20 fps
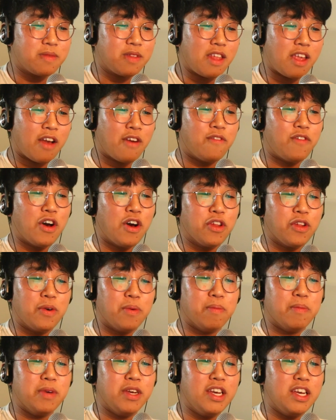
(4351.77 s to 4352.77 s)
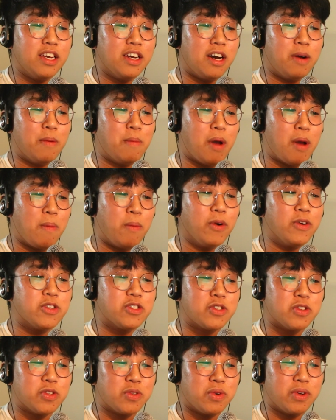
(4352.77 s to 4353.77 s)
Follow me on my
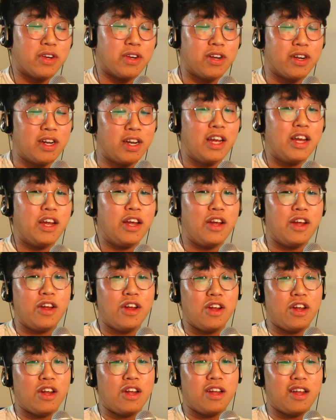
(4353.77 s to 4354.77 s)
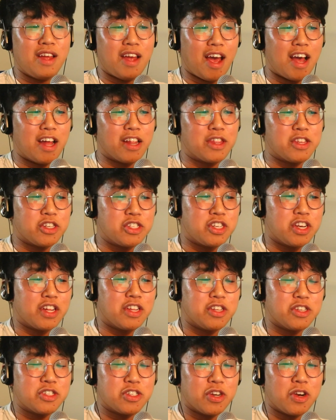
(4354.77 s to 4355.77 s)
personal Twitter at The
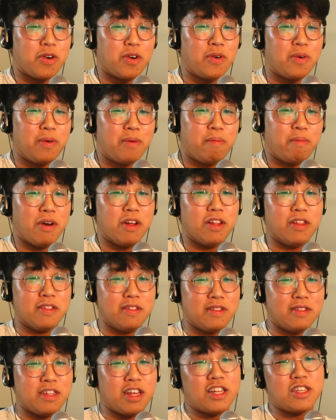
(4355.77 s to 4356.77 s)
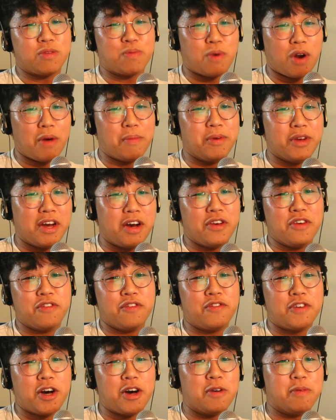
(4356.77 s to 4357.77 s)
Shanley Show, but that's probably how you
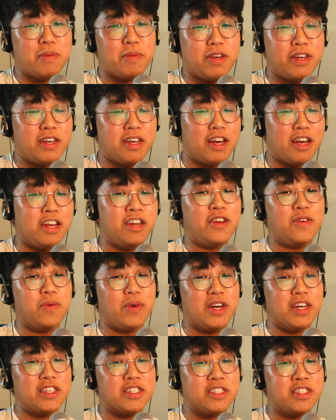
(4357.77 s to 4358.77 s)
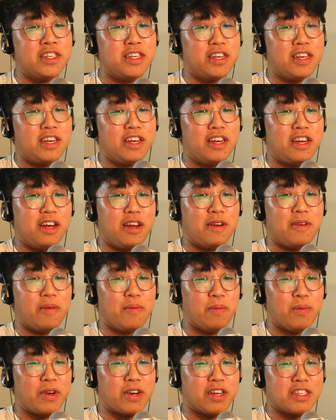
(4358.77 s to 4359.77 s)
found me anyways,
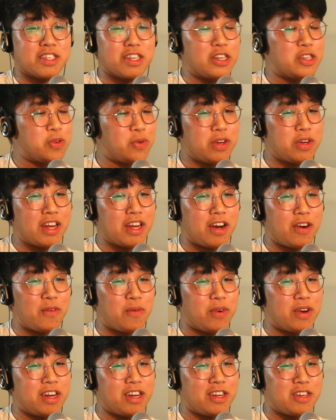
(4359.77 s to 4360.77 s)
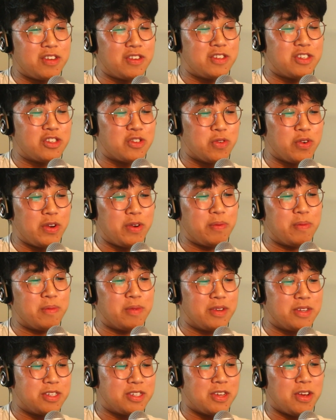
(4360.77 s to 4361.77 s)
because I tweet out when I stream.
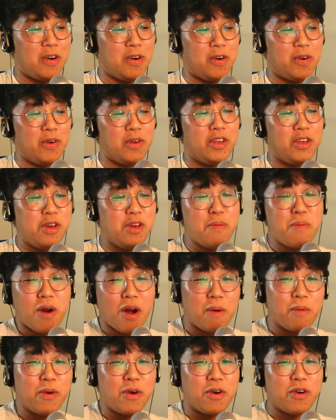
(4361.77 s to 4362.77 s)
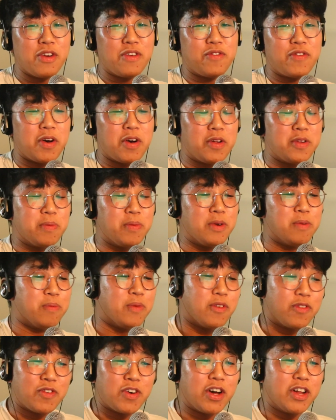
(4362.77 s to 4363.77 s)
So you probably already follow me, but
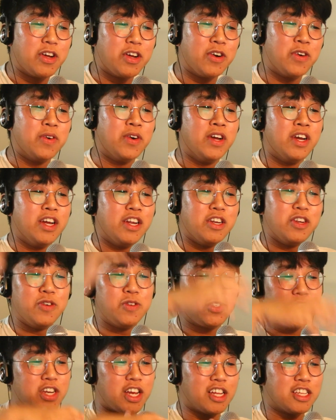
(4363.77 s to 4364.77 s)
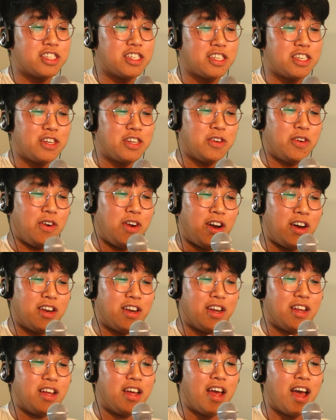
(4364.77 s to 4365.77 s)
follow New Chansey here on
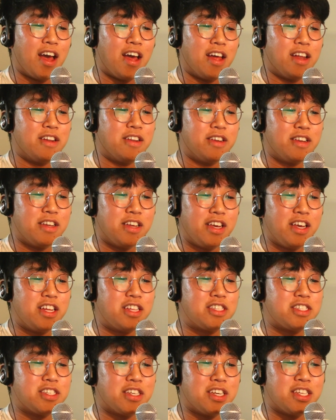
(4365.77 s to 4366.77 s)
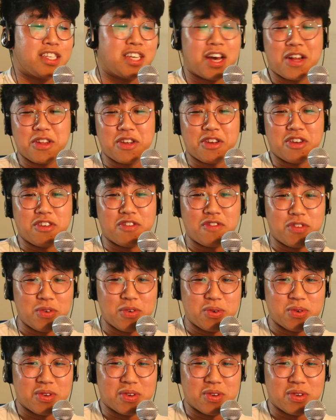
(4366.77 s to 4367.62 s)
at It's Italian Food.